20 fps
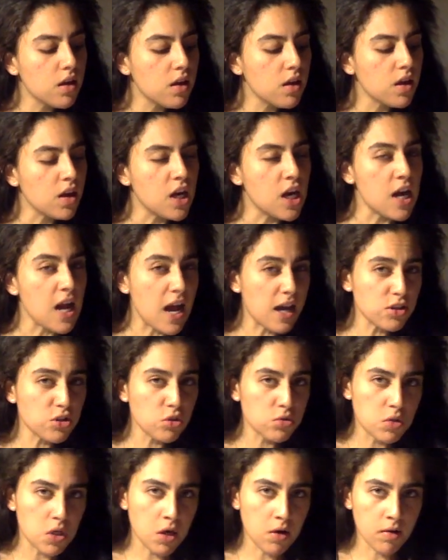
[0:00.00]
in an
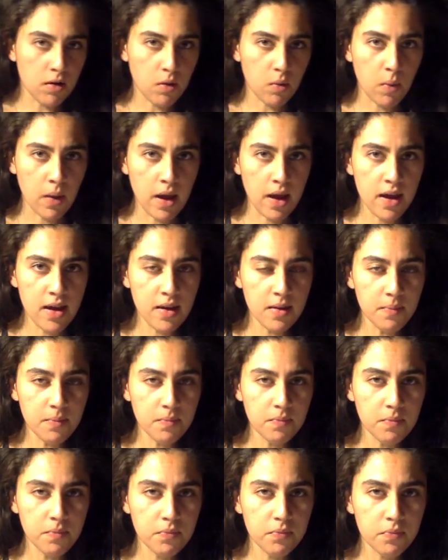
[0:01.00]
esoteric way,
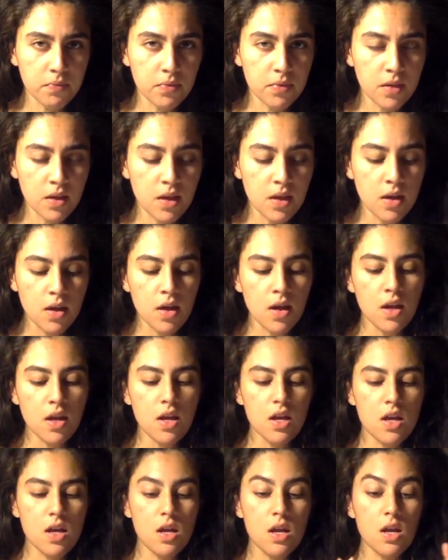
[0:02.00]

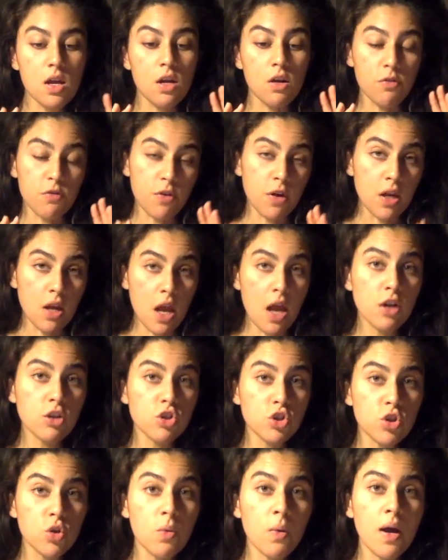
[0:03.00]
in a
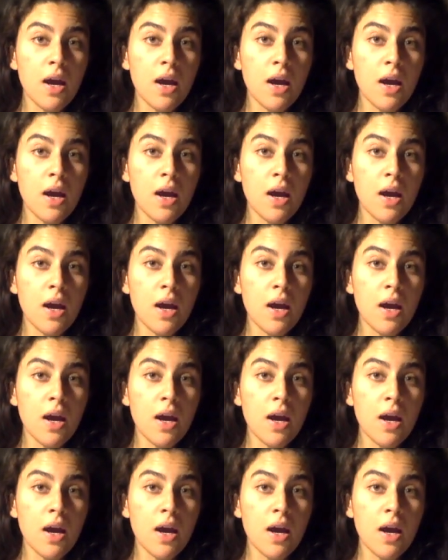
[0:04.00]
financial